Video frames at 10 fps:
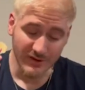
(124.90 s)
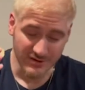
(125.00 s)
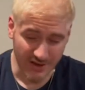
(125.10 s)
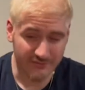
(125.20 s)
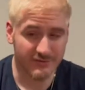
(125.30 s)

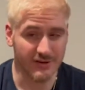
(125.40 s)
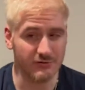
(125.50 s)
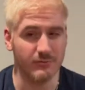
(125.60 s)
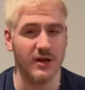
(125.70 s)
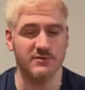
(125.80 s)
Definitely
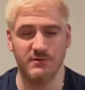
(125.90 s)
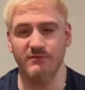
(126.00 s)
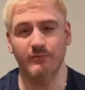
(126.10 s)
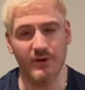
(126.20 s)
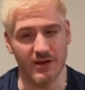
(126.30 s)
reminds me
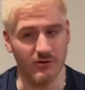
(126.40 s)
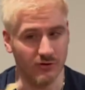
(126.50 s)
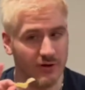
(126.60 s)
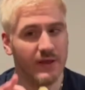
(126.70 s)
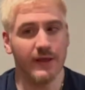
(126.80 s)
of a bagel.
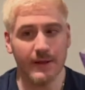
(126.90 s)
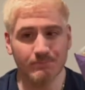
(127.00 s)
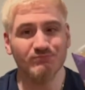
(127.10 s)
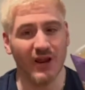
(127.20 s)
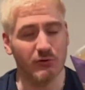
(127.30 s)

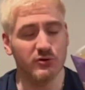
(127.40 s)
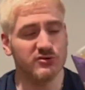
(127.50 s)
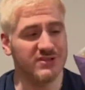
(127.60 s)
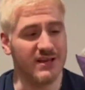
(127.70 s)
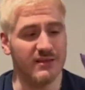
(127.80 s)
I will
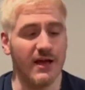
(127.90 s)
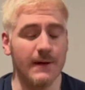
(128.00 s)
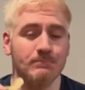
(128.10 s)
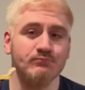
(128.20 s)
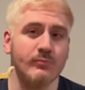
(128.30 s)
say
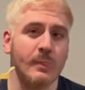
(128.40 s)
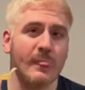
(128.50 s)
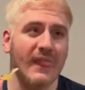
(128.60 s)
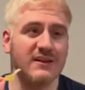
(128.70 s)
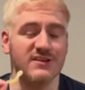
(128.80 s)
that.
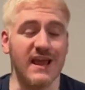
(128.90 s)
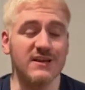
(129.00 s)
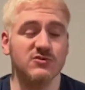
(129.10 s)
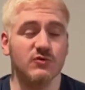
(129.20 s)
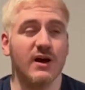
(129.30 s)

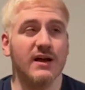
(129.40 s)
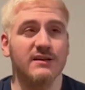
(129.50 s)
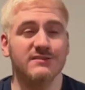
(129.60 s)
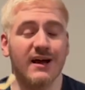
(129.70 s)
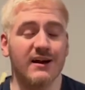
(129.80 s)

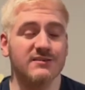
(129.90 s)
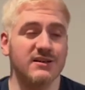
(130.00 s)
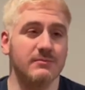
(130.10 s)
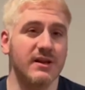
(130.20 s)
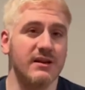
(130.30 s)
Taste-wise,
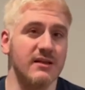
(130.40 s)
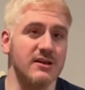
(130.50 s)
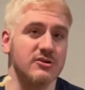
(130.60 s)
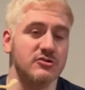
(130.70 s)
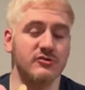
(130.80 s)
honestly, I'm getting
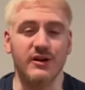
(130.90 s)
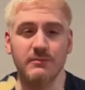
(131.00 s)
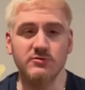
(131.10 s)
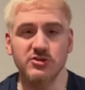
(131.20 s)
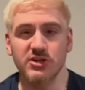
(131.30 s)
like
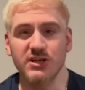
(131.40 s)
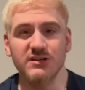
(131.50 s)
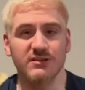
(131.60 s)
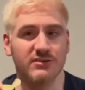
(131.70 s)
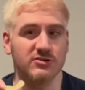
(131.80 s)
cream
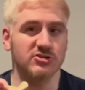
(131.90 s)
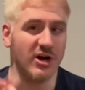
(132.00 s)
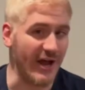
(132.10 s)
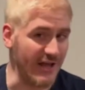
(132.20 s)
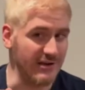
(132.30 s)
cheese and
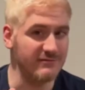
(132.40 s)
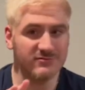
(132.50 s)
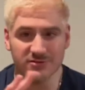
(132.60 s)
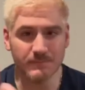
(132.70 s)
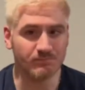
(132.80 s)

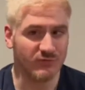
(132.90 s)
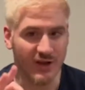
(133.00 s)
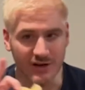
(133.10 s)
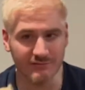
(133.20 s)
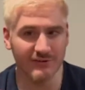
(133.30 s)
chives
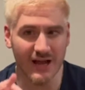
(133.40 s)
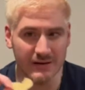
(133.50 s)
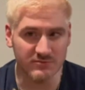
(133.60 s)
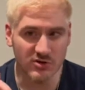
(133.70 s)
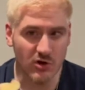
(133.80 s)
kind of
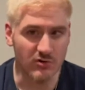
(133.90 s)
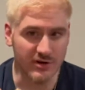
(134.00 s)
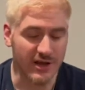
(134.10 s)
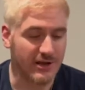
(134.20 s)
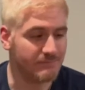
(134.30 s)
vibes going
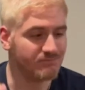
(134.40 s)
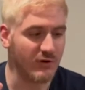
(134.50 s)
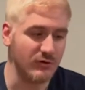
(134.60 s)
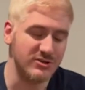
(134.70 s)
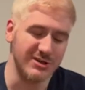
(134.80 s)
on,
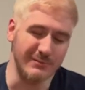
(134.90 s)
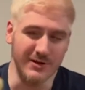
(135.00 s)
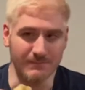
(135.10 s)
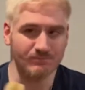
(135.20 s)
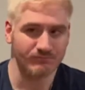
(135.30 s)
which I
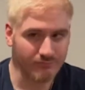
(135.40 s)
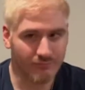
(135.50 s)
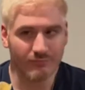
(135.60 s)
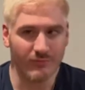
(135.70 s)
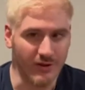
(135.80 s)
mean,
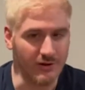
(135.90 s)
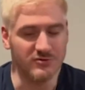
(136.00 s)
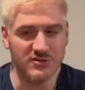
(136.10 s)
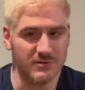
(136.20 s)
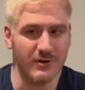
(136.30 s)
you know,
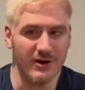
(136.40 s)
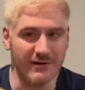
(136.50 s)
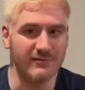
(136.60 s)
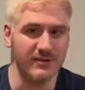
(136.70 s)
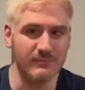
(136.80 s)
just about
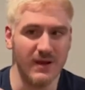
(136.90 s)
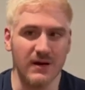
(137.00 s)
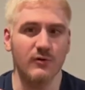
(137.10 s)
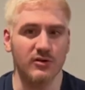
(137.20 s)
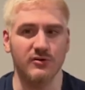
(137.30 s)
everything
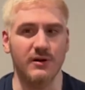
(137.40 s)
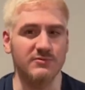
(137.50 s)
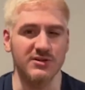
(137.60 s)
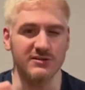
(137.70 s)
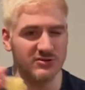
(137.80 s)
bagel with cream
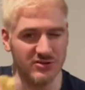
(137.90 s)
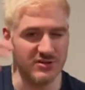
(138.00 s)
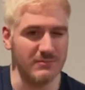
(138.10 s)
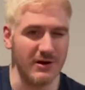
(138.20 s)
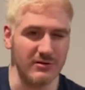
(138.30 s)
cheese is
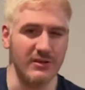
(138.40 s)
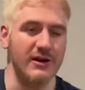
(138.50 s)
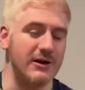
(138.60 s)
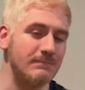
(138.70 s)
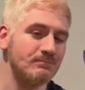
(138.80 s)
just about
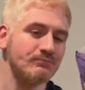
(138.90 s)
there.